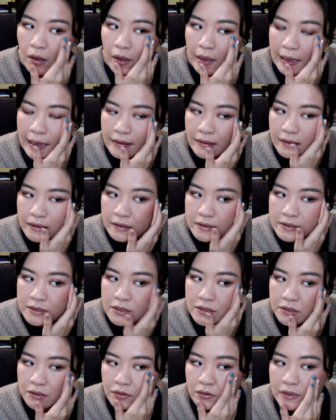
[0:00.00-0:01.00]
and
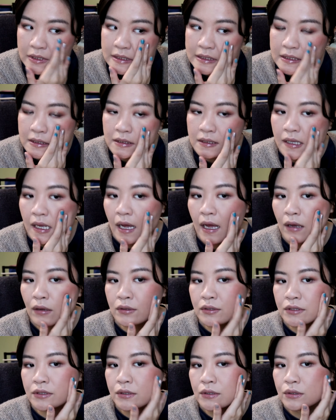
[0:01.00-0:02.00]
it's
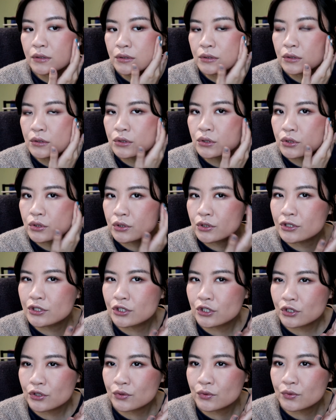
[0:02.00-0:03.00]
not
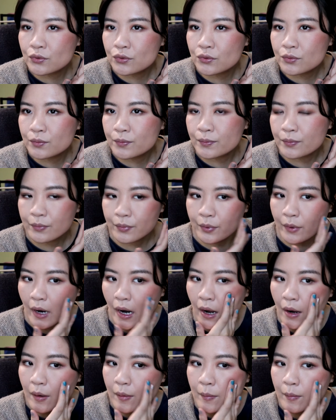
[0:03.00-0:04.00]
too brown